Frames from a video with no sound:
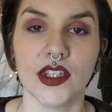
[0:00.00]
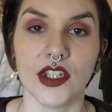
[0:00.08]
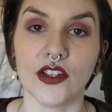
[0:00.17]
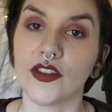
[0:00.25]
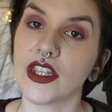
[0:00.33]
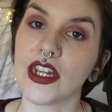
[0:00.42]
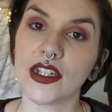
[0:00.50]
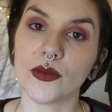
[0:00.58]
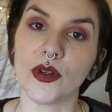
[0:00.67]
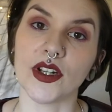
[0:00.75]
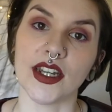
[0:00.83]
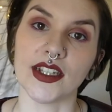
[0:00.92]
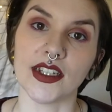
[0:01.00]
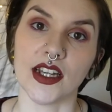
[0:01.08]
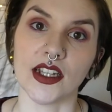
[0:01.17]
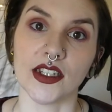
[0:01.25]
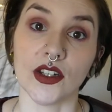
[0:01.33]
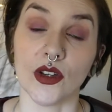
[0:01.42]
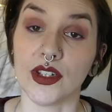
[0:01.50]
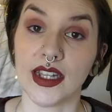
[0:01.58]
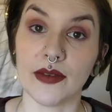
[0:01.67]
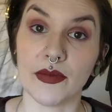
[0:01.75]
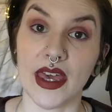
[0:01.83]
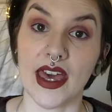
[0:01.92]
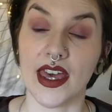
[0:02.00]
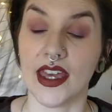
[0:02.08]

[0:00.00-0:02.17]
So for the next one, I started on damp hair